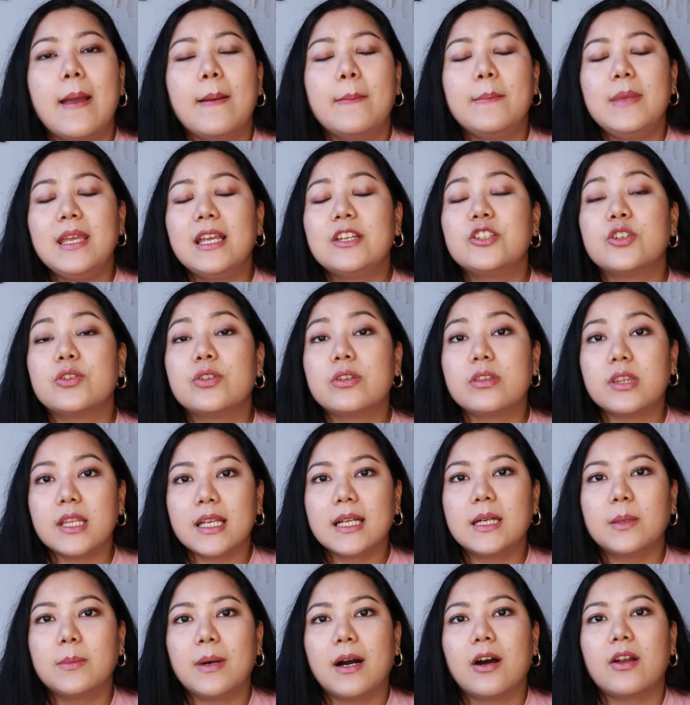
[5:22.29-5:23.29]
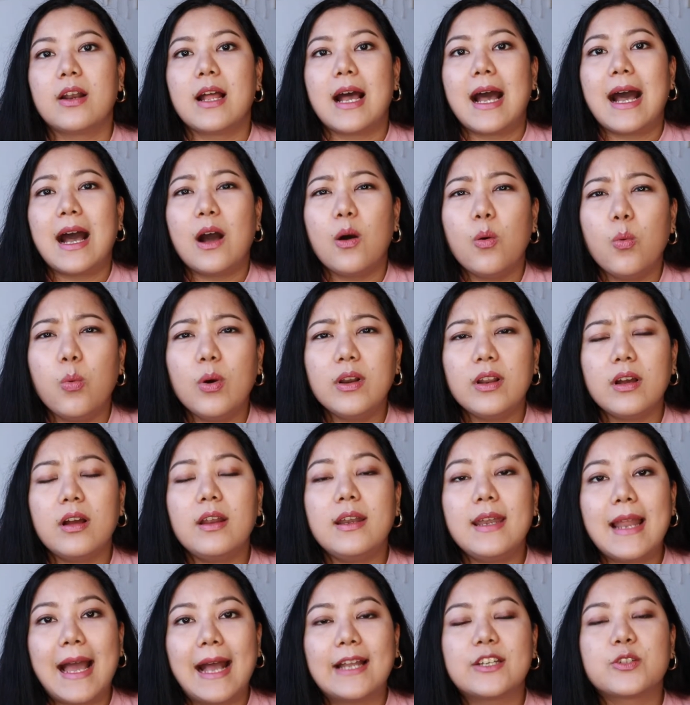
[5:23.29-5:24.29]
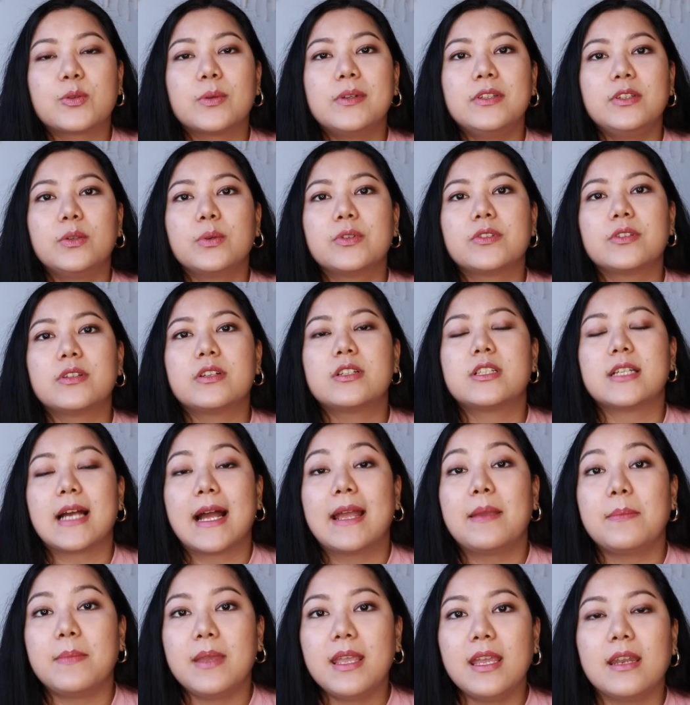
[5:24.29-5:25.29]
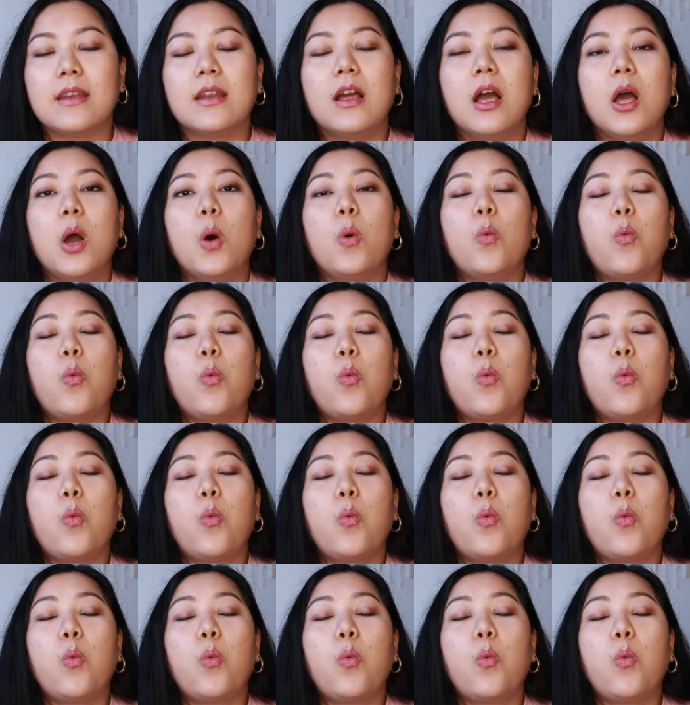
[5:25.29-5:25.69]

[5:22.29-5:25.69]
make sure to think about how would a natural user type in?